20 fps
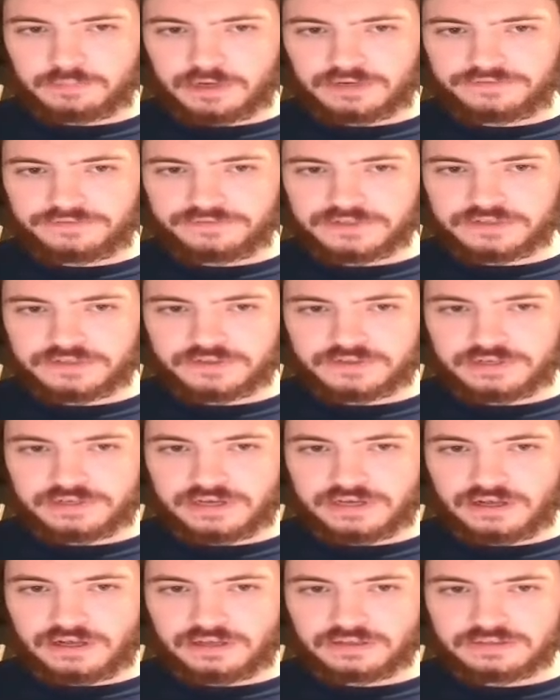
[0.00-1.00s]
Boniface
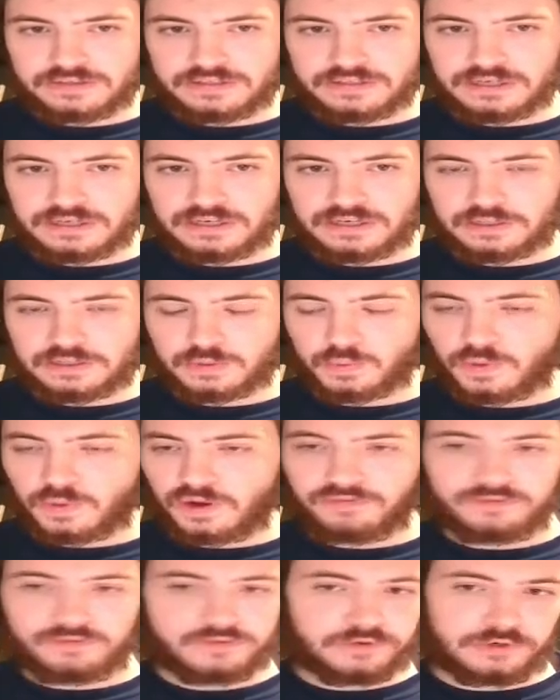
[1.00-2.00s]
Riels,
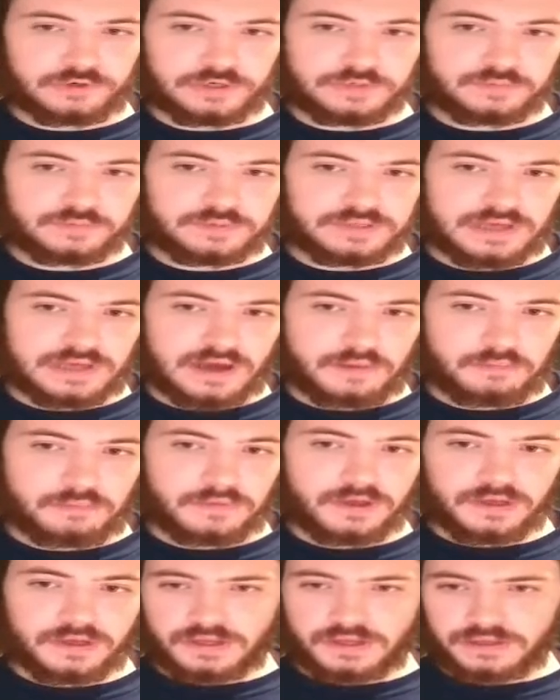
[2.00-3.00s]
12:30 p.m.
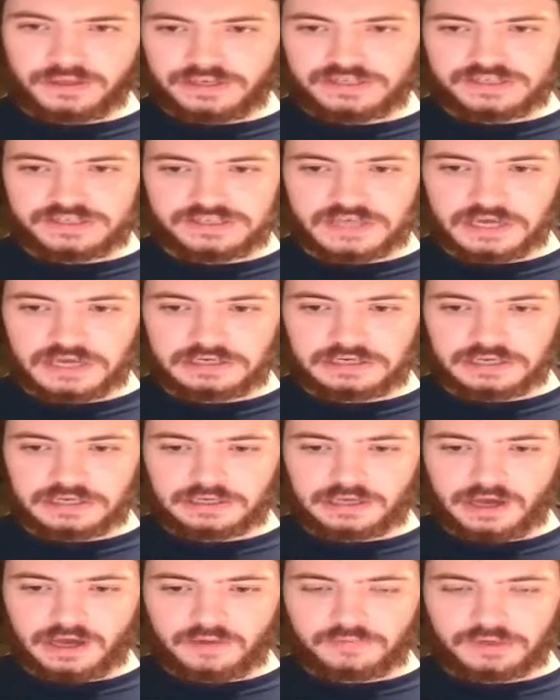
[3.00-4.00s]
this
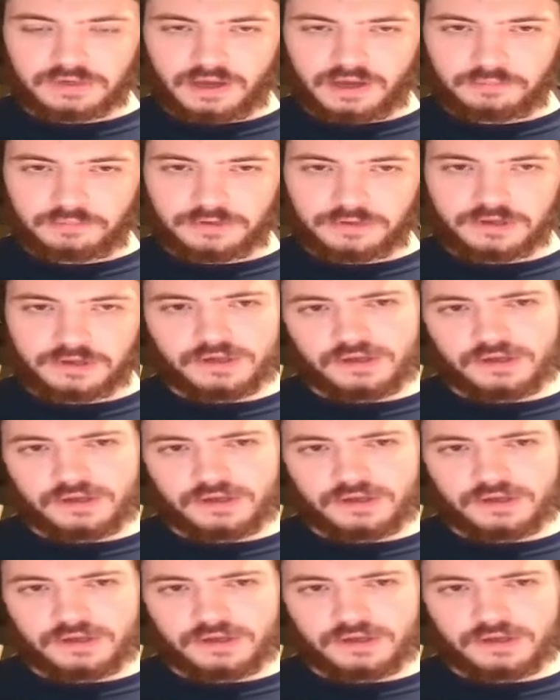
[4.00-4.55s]
Sunday coming up.